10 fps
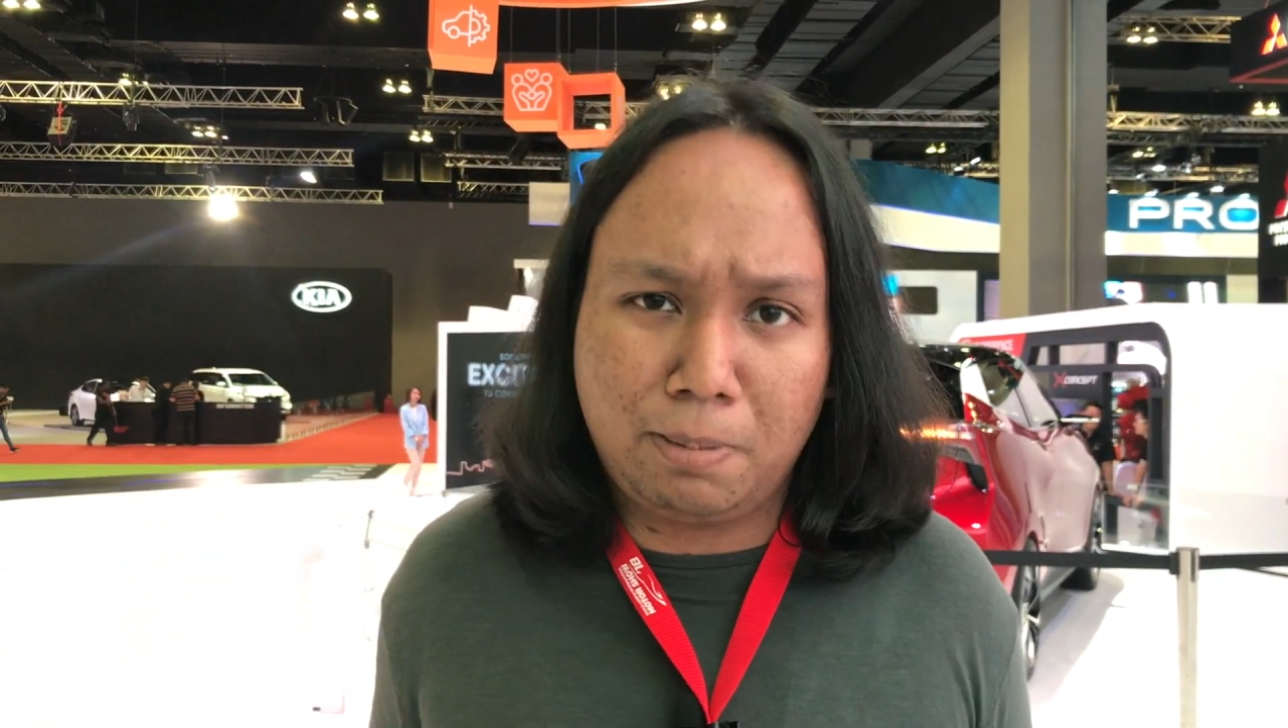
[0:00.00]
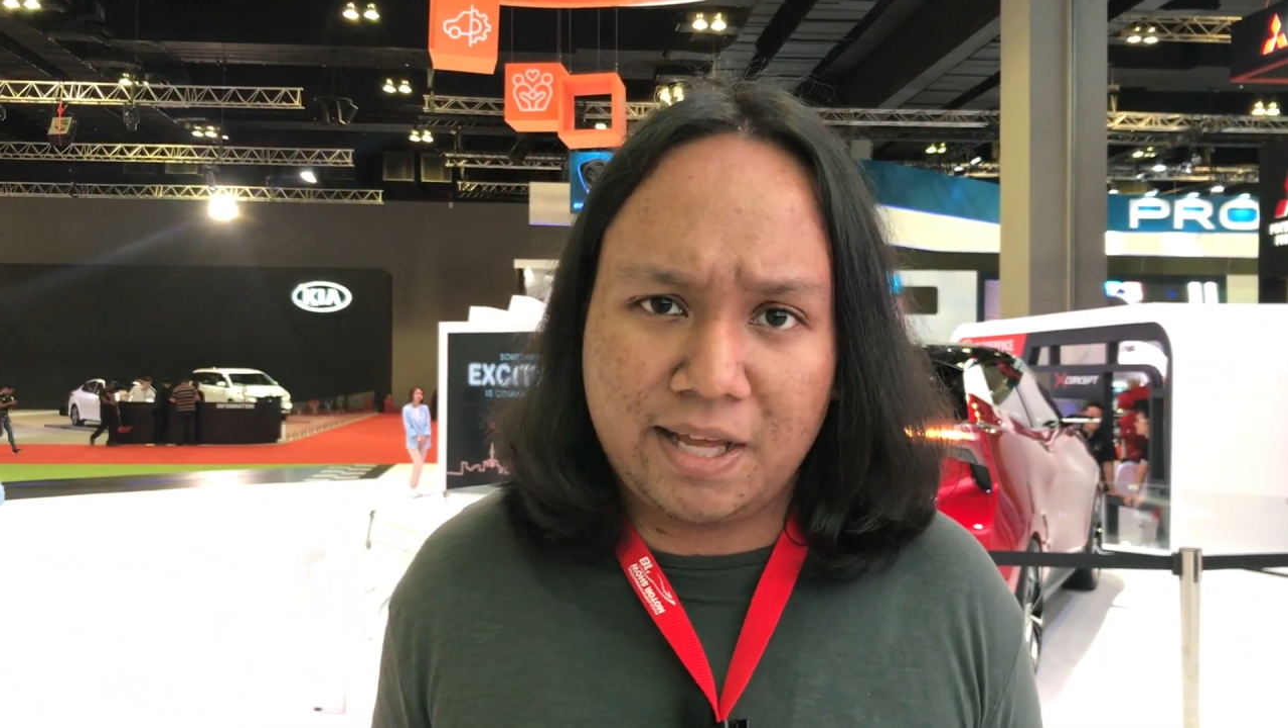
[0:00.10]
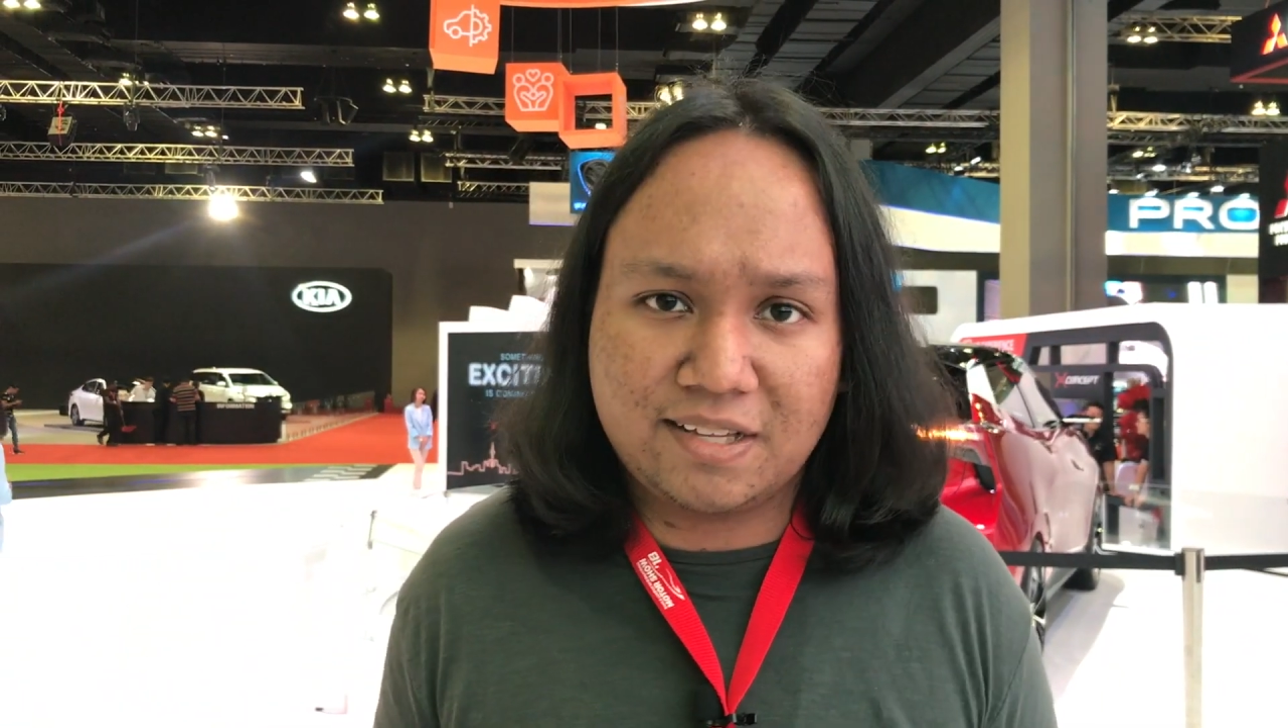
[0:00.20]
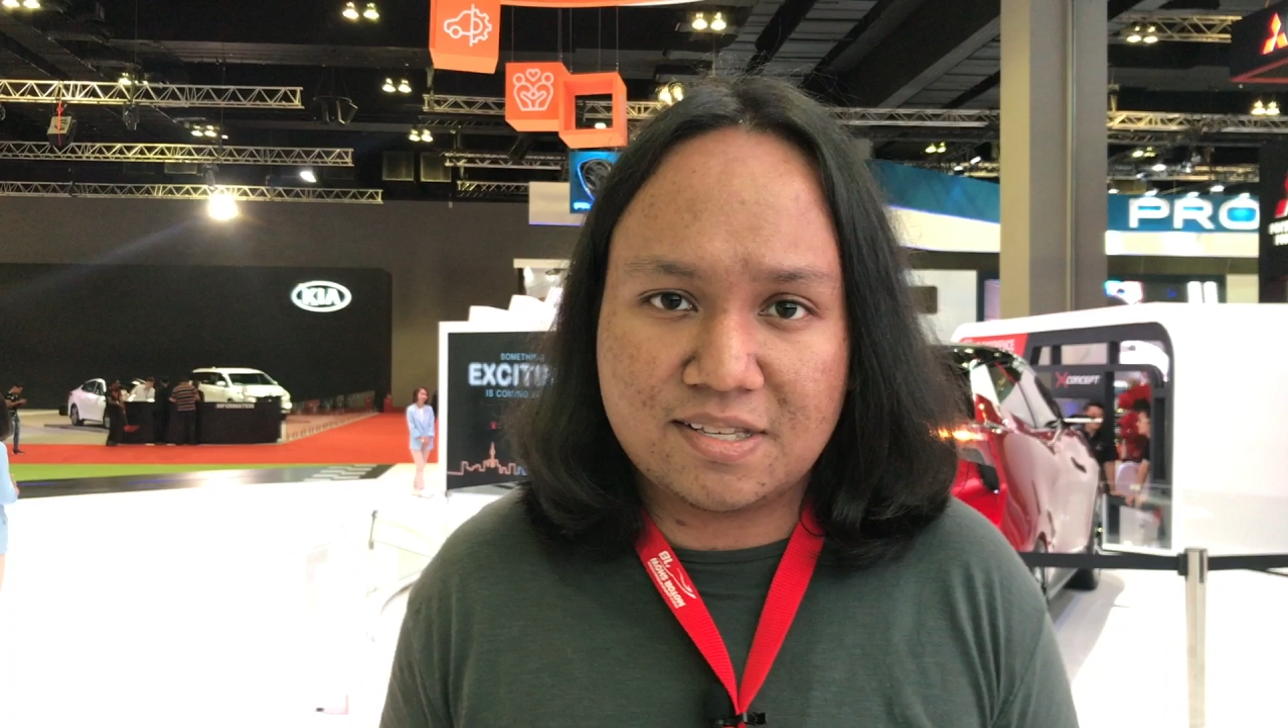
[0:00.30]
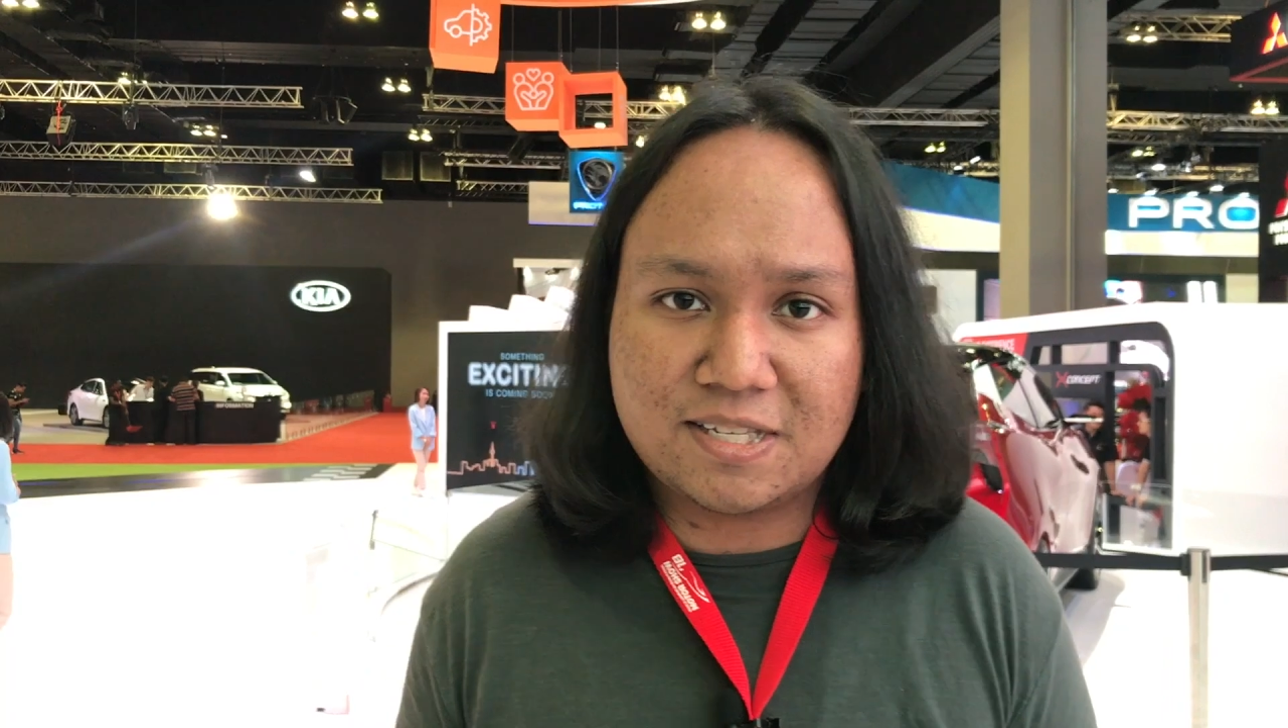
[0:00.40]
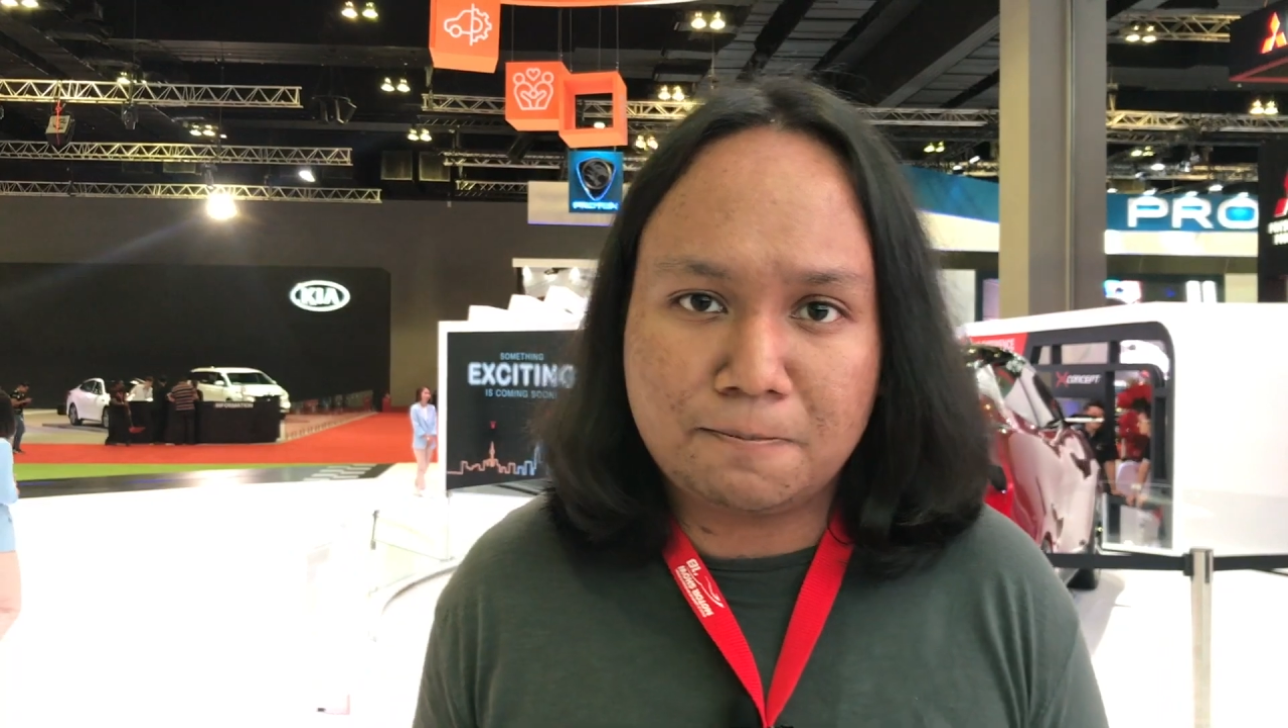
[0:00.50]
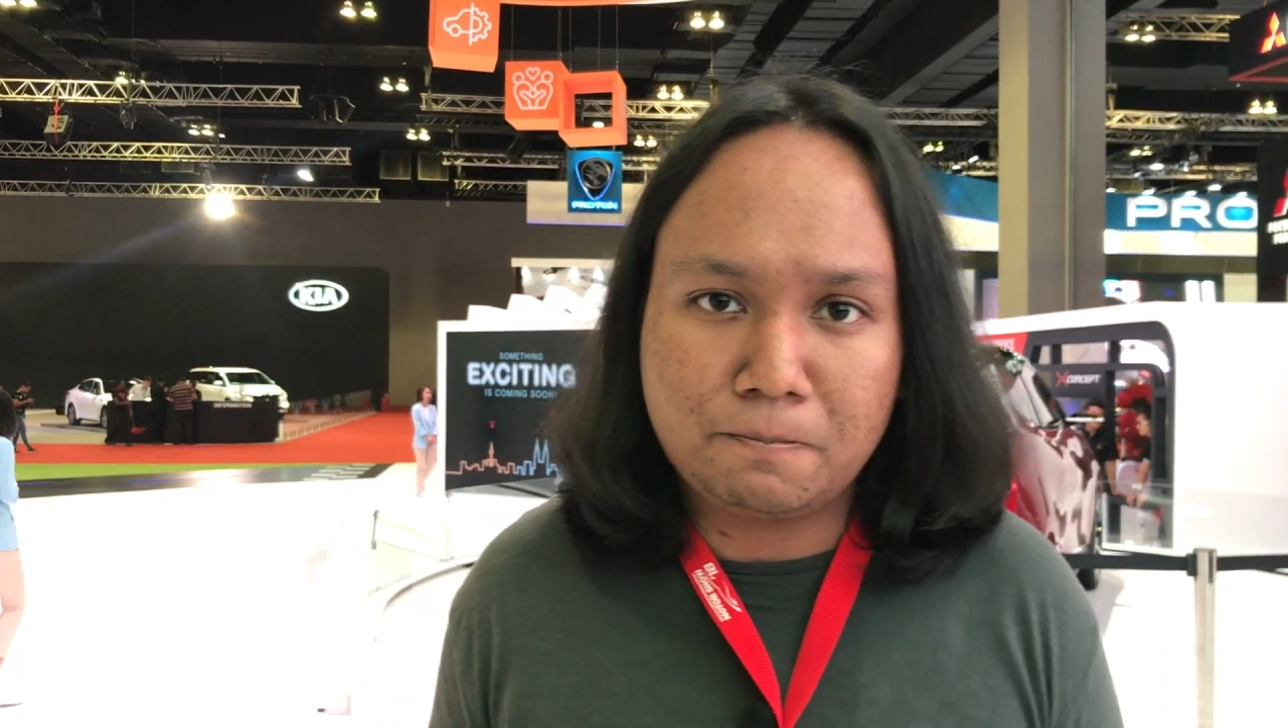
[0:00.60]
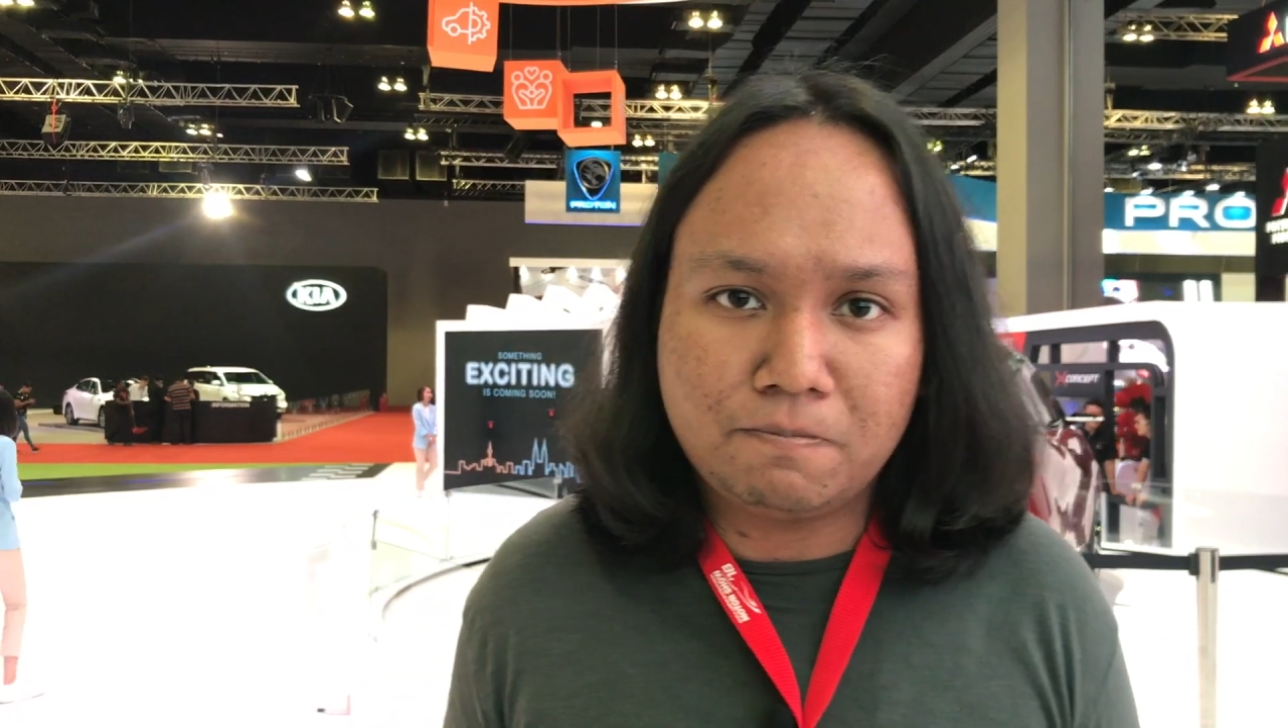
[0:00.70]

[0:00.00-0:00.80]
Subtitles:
planes.